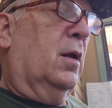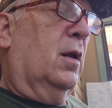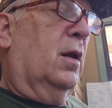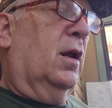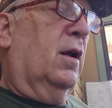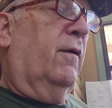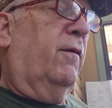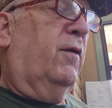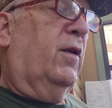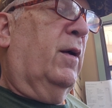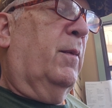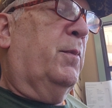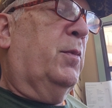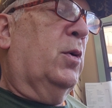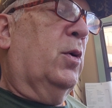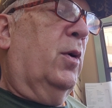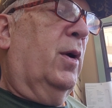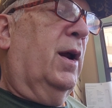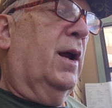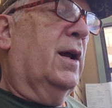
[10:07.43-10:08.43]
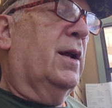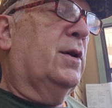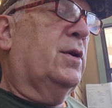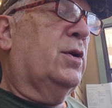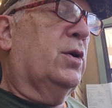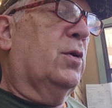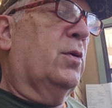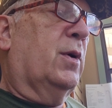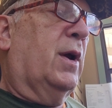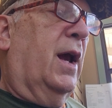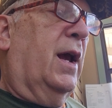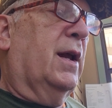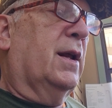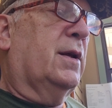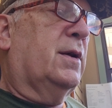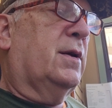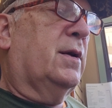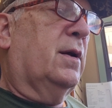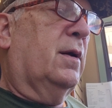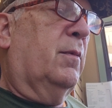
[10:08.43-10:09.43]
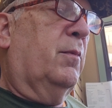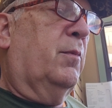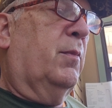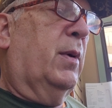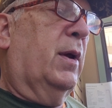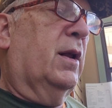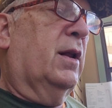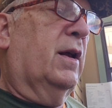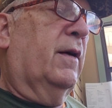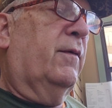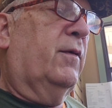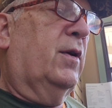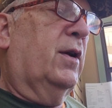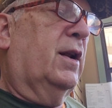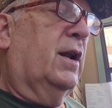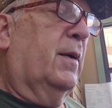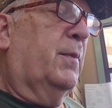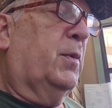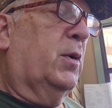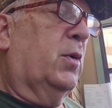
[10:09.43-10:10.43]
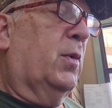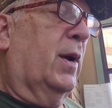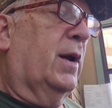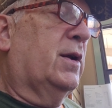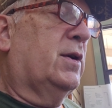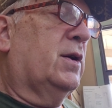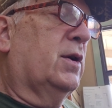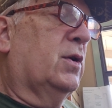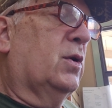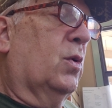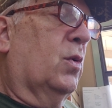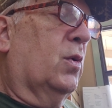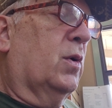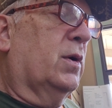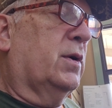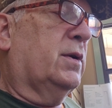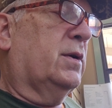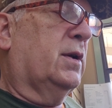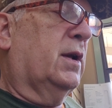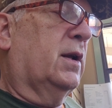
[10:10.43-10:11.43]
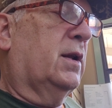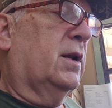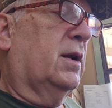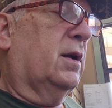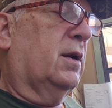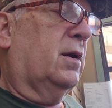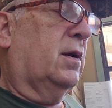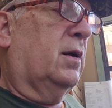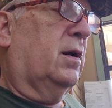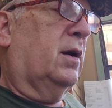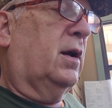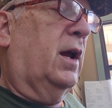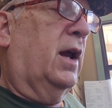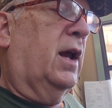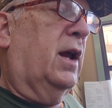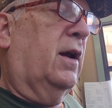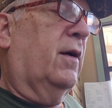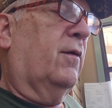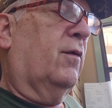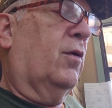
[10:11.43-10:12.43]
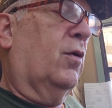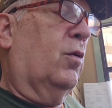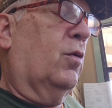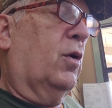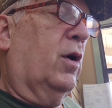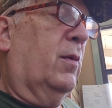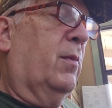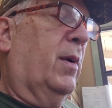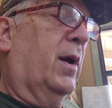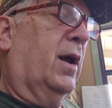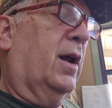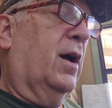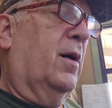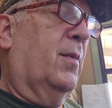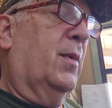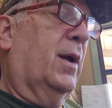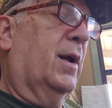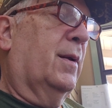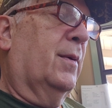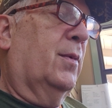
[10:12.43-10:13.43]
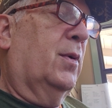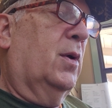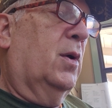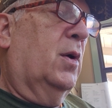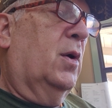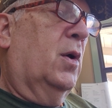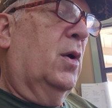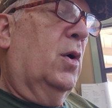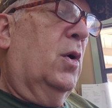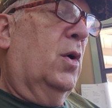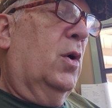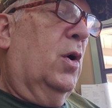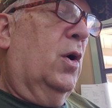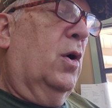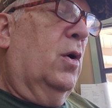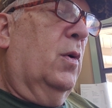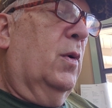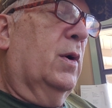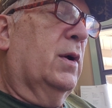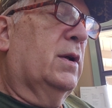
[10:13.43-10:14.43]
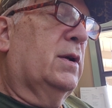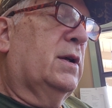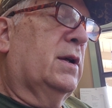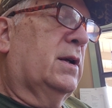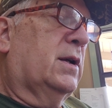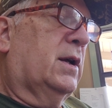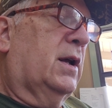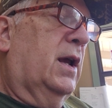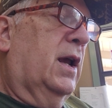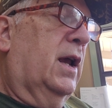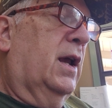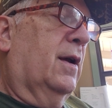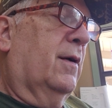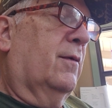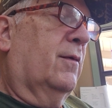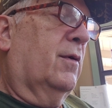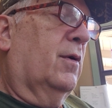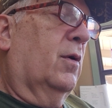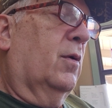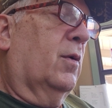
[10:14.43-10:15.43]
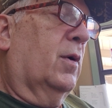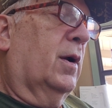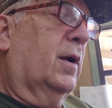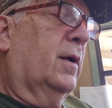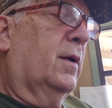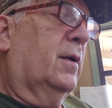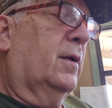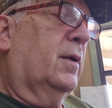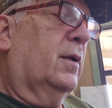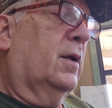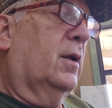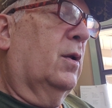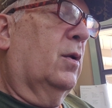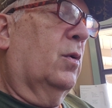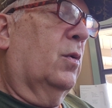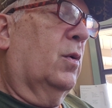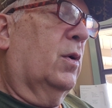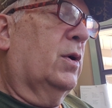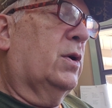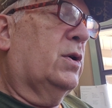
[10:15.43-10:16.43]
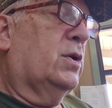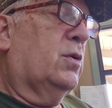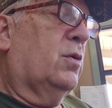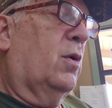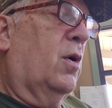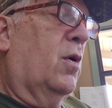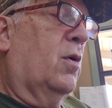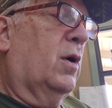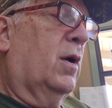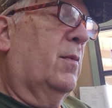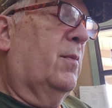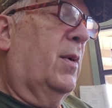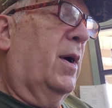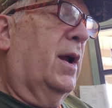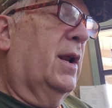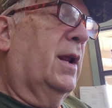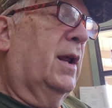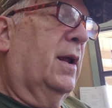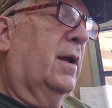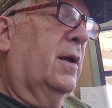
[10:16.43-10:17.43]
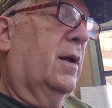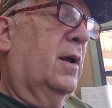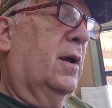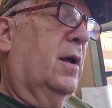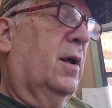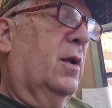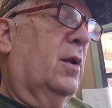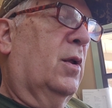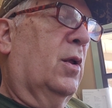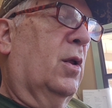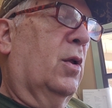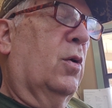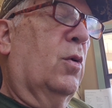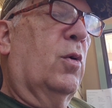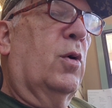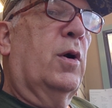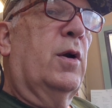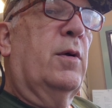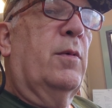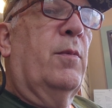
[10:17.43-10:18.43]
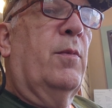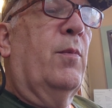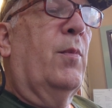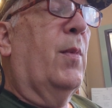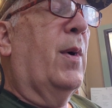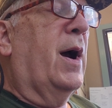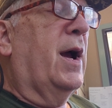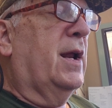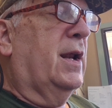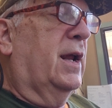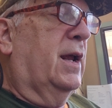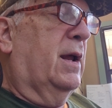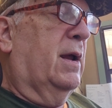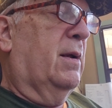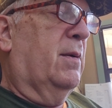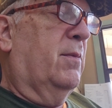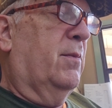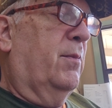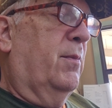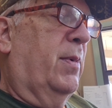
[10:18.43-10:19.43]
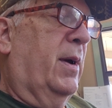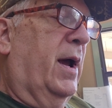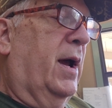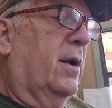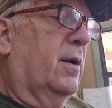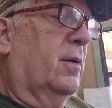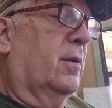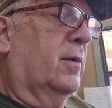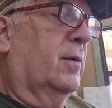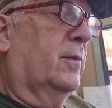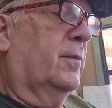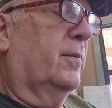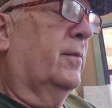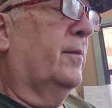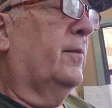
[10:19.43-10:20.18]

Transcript: Lift up your heads, you gates. Be lifted up, you ancient doors, that the King of glory may come in. Who is this King of glory? The Lord strong and mighty, the Lord mighty in battle.